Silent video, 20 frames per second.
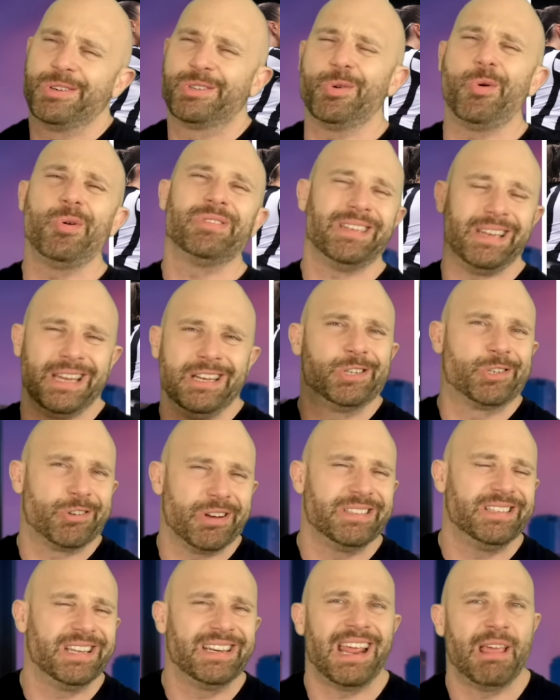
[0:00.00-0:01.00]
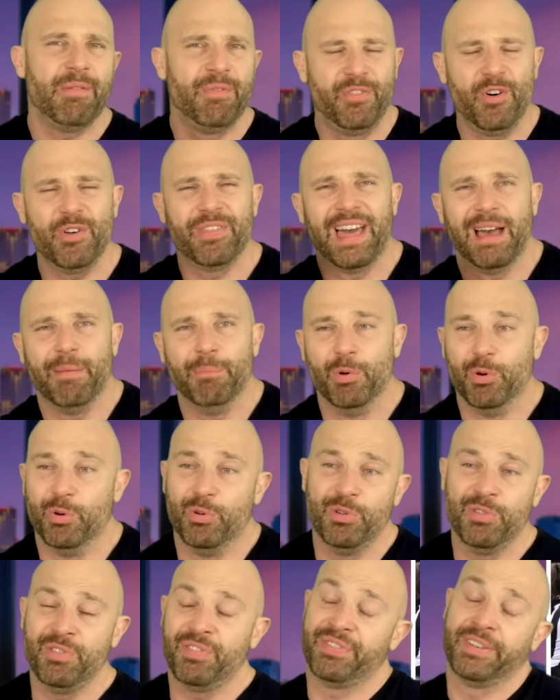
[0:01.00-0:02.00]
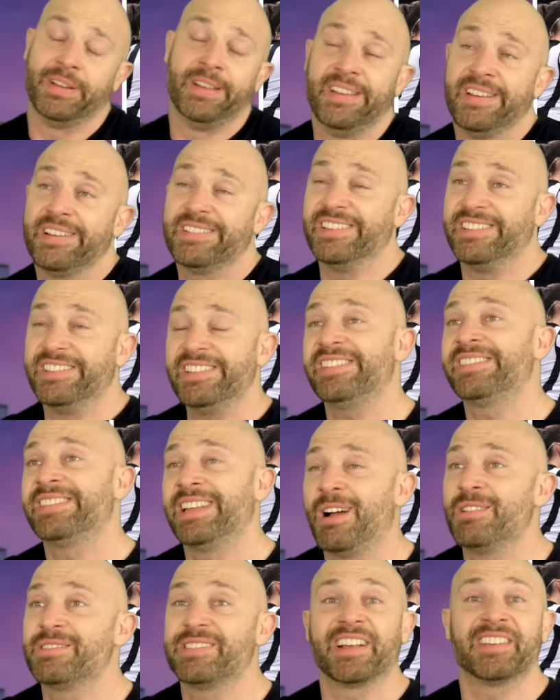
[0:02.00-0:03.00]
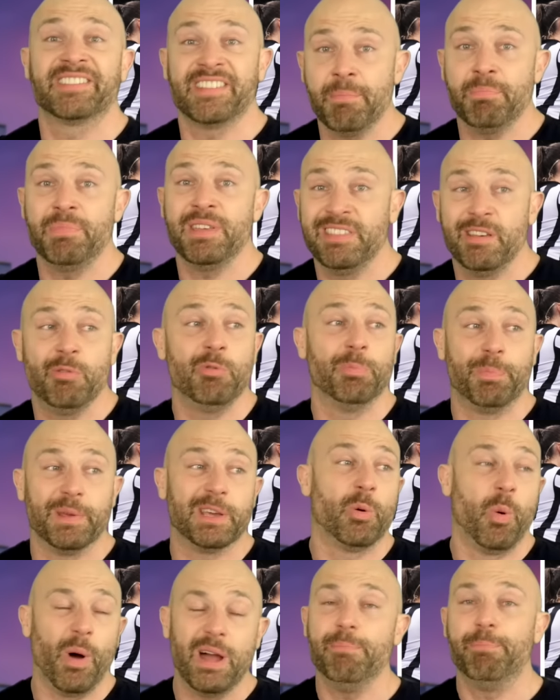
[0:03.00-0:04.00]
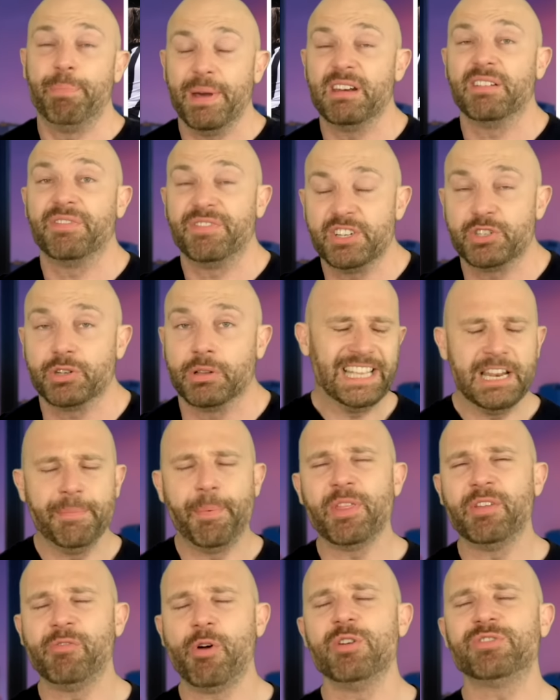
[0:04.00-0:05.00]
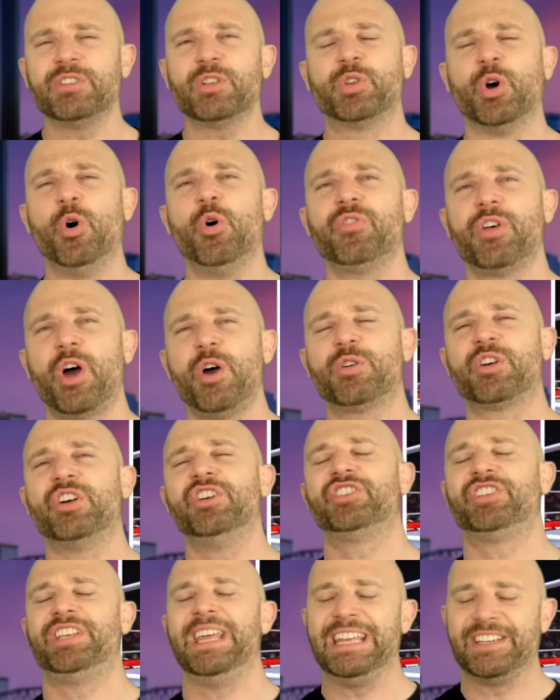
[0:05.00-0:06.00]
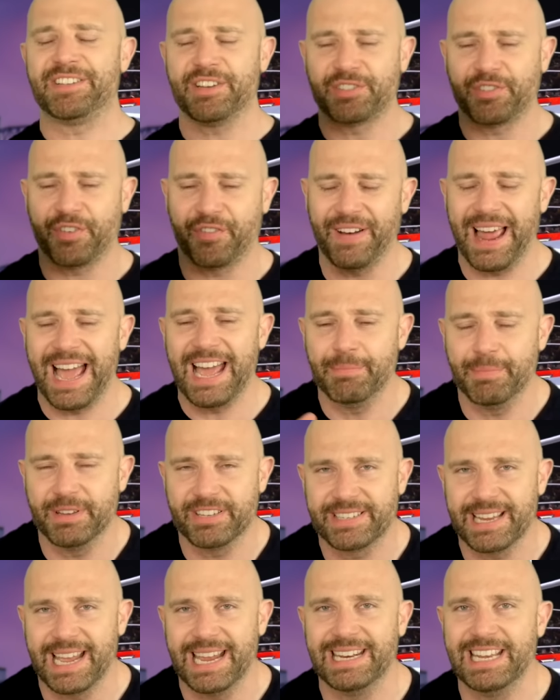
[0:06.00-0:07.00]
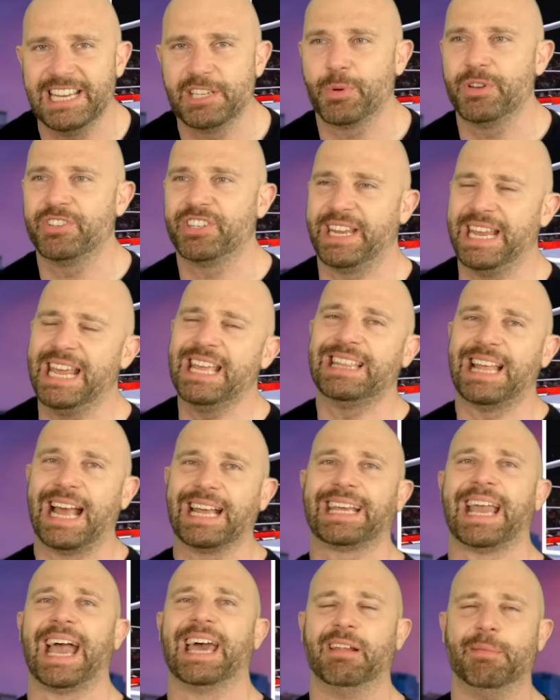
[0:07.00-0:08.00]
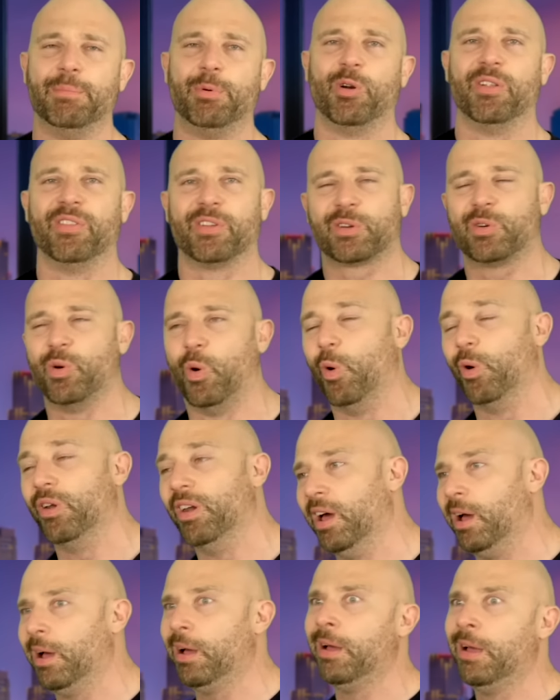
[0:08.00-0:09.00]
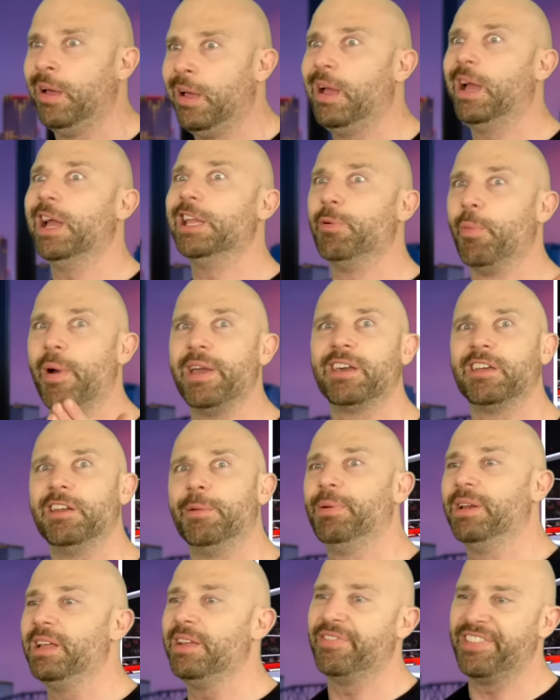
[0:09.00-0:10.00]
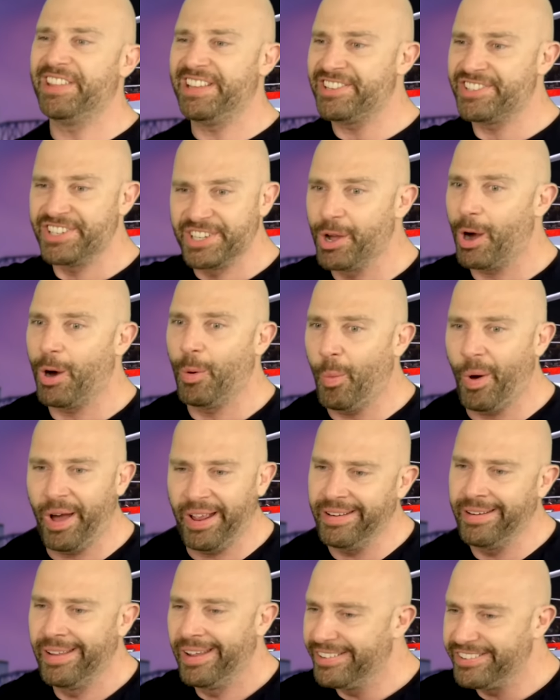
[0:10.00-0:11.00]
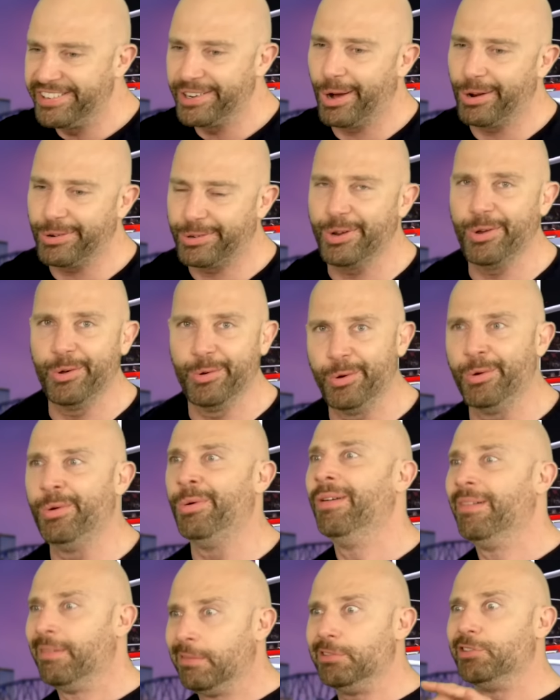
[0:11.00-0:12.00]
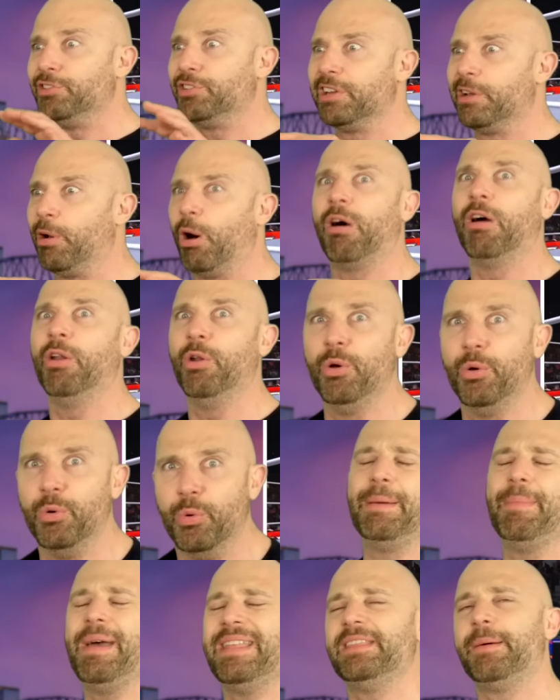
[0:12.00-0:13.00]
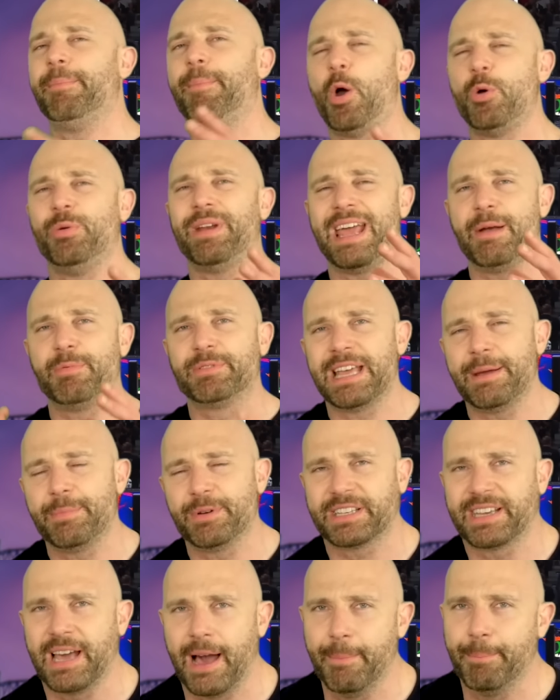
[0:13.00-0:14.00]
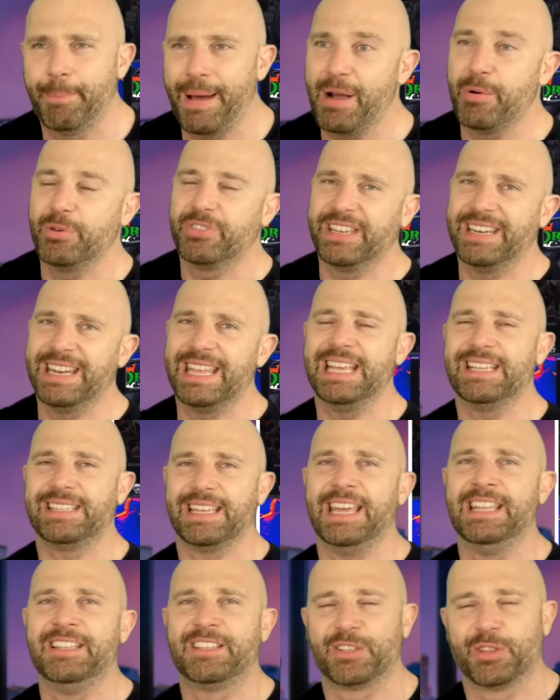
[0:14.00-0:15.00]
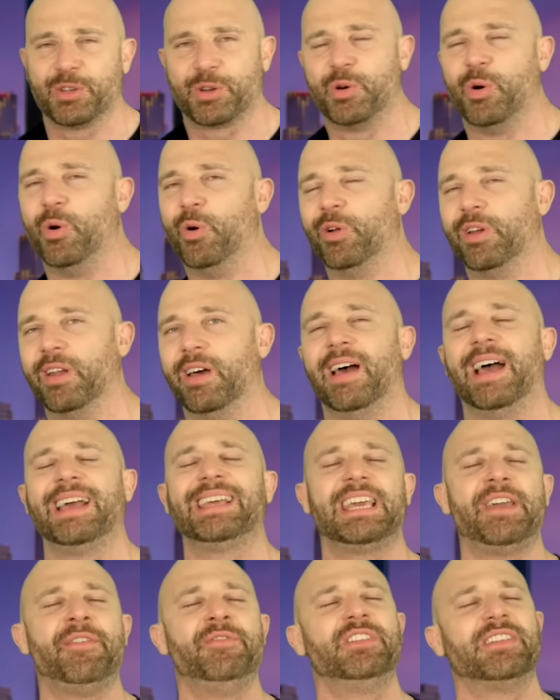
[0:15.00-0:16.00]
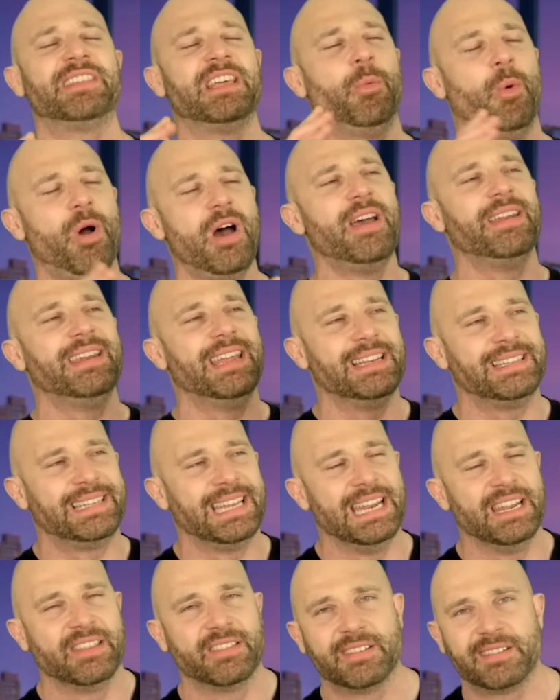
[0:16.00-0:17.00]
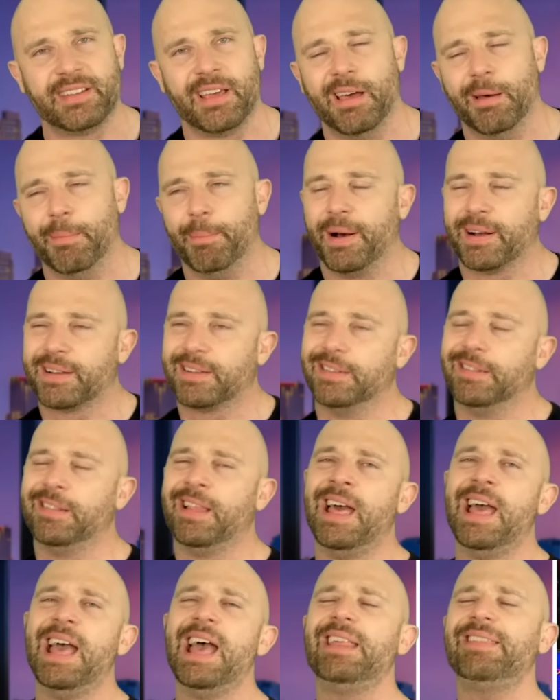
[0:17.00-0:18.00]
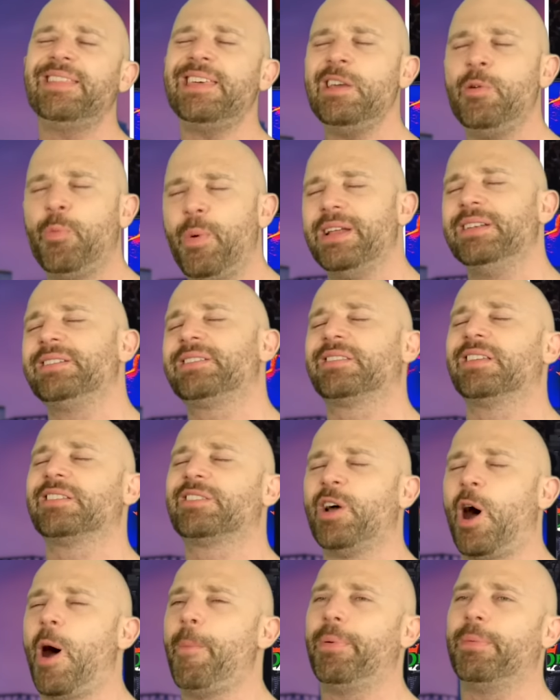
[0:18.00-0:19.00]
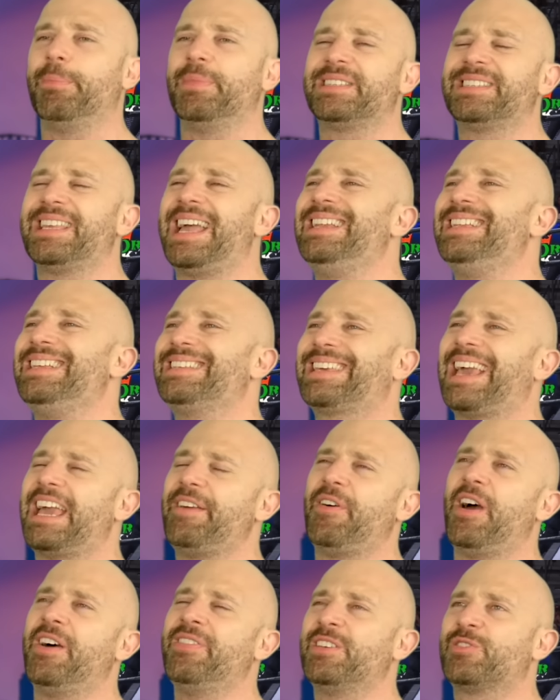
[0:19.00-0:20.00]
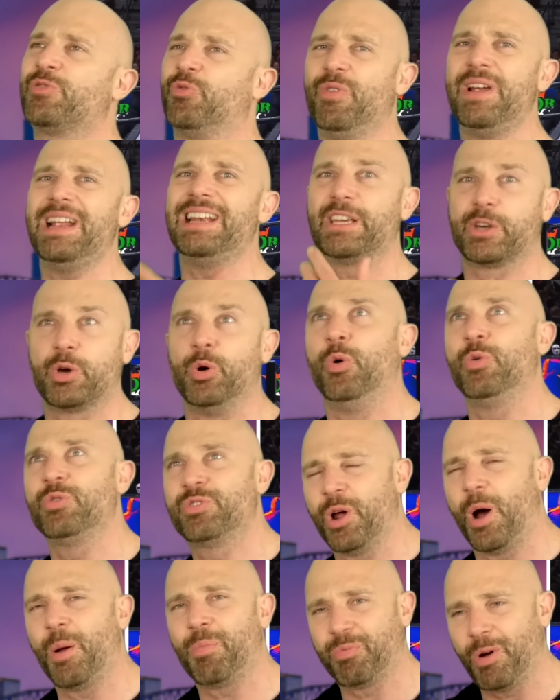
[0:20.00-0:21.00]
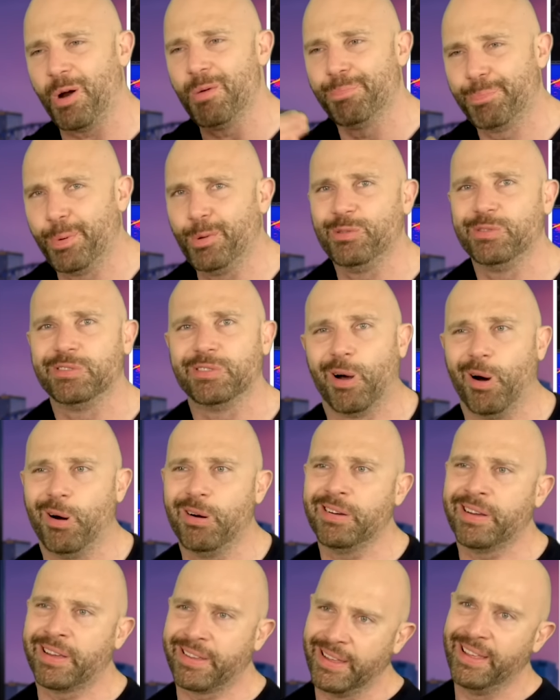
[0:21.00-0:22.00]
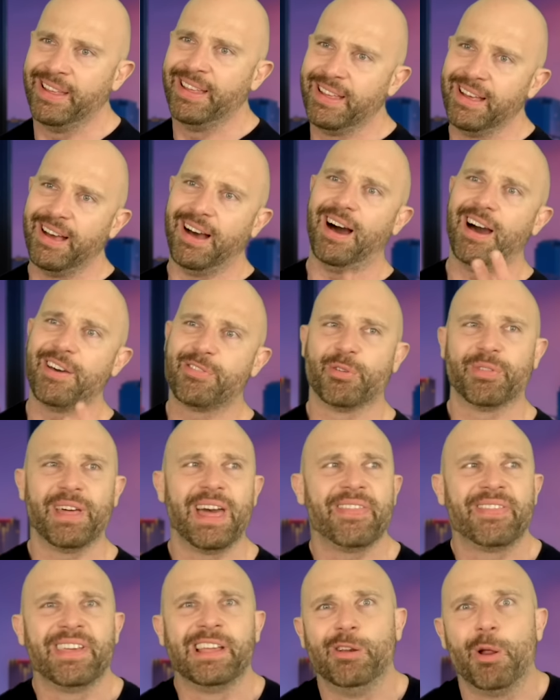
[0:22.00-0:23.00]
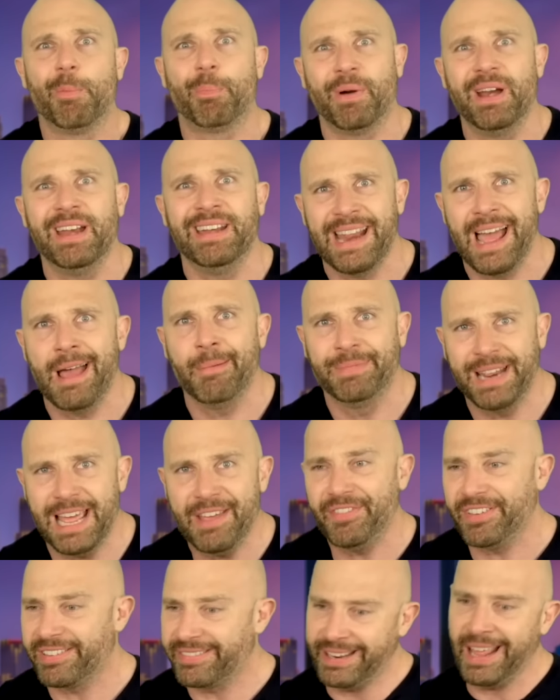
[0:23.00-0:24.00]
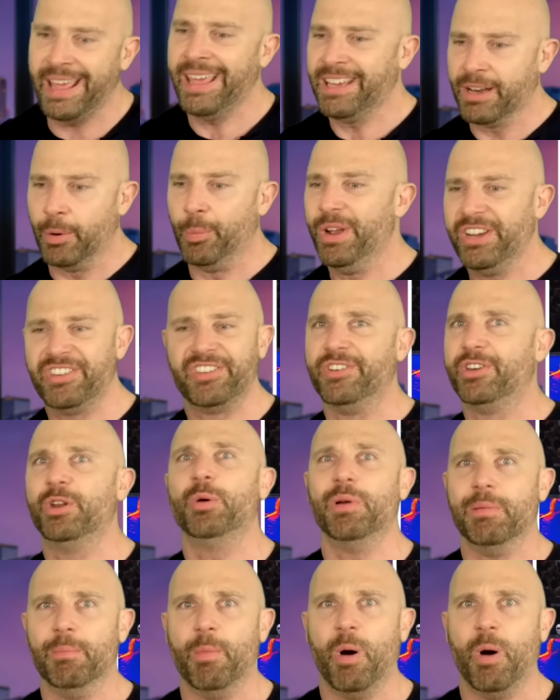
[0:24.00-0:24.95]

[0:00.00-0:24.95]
There's always an interesting name for that move. It just sounds like something that would be quite beneficial. It didn't bother Rose at all though, because she just flattened Mercedes when she hit that cannonball in the corner. And you ain't gonna believe this, she got one, she got two, she got an ooh. It meant that Moné was able to come back with the knees into the corner. Given that they were near Tina the turnbuckle, they went to the top and Mercedes gave her this really cool top rope bulldog. I thought that thing looked pretty damn devastating and we should do it